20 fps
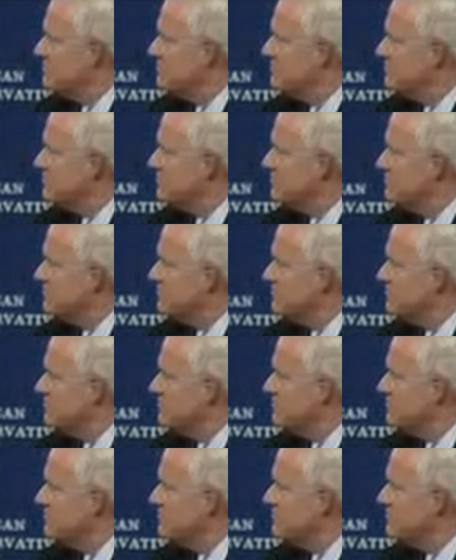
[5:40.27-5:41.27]

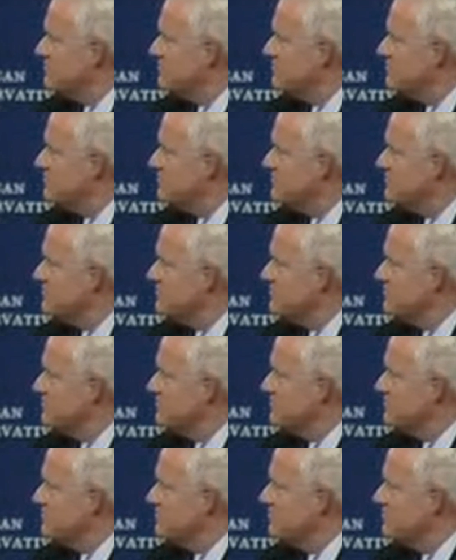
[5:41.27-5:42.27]

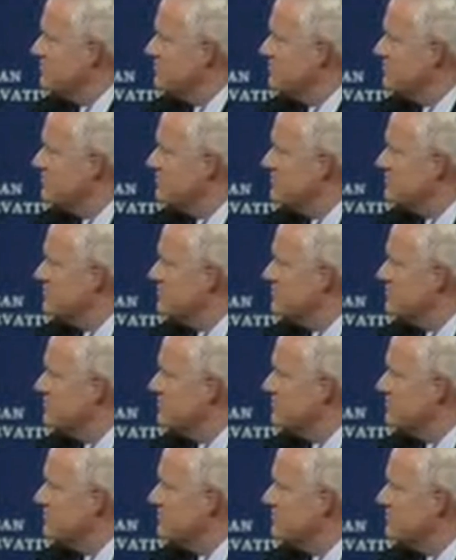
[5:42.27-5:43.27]

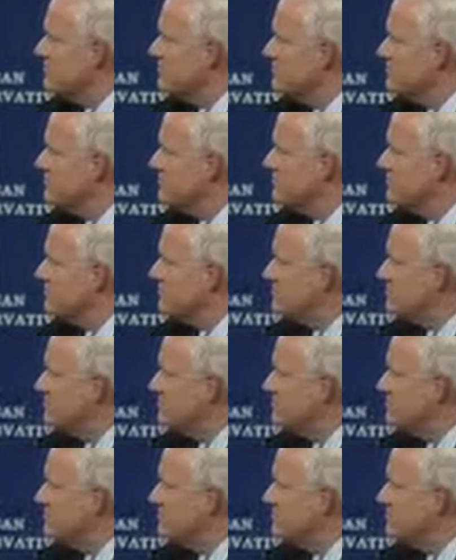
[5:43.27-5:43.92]
No words are spoken by the person on screen.